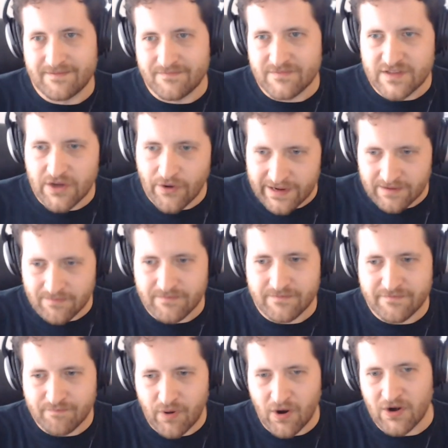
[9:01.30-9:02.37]
going
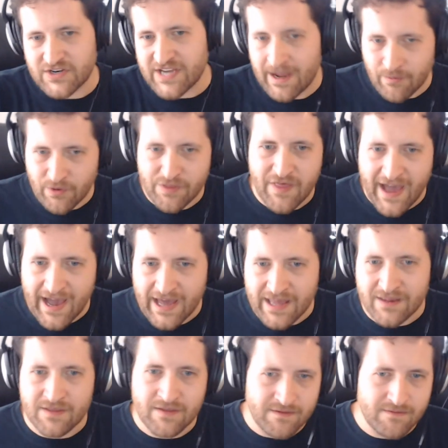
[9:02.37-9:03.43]
part time with
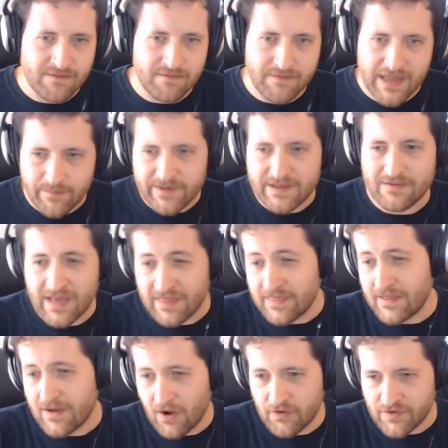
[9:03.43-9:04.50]
that, and
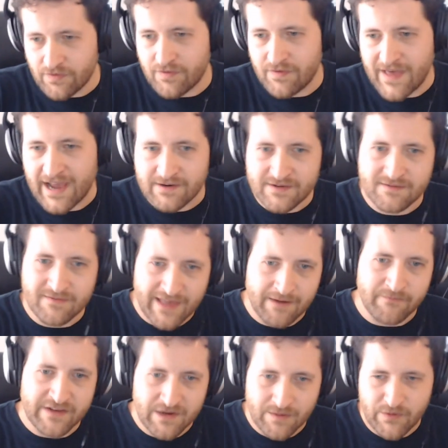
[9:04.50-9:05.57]
then also that
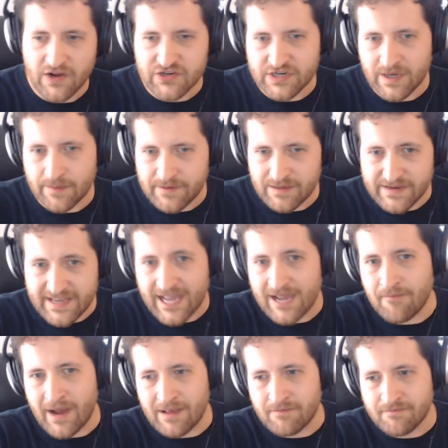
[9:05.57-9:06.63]
video production company
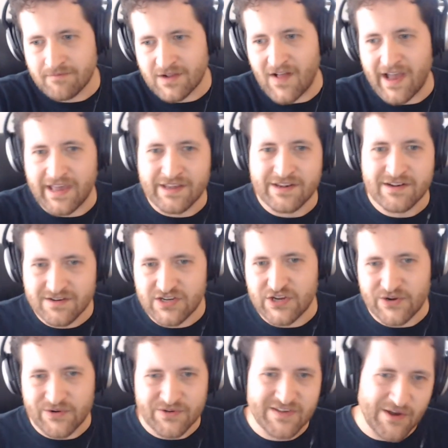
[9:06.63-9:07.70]
became my client
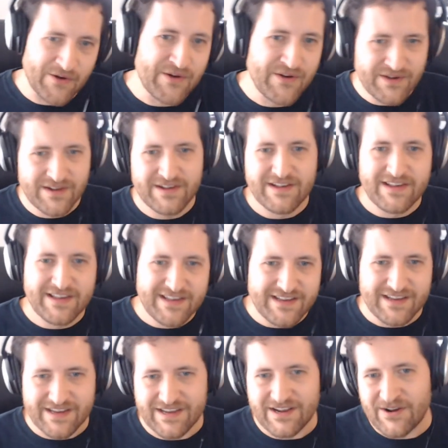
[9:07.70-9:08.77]
too. So
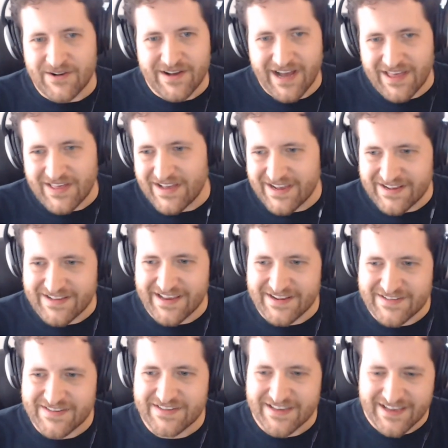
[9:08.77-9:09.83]

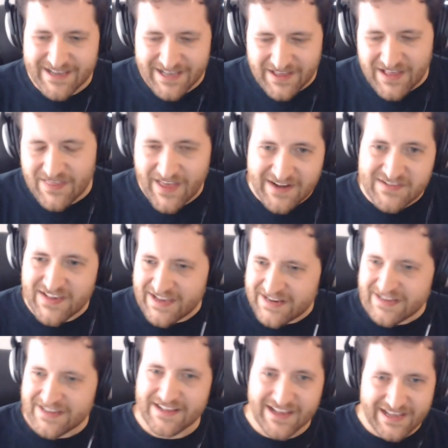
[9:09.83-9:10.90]
it's that
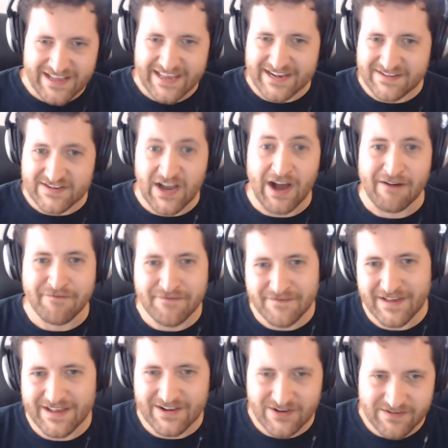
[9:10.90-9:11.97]
said, it's tough.
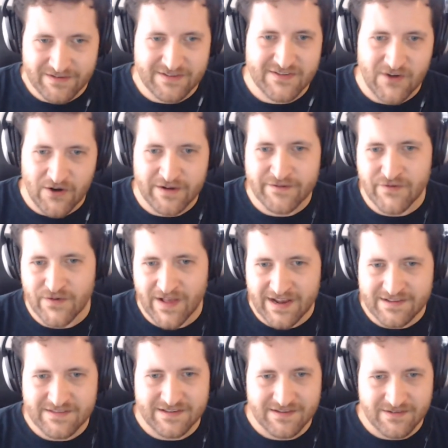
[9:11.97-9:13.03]
Starting freelance,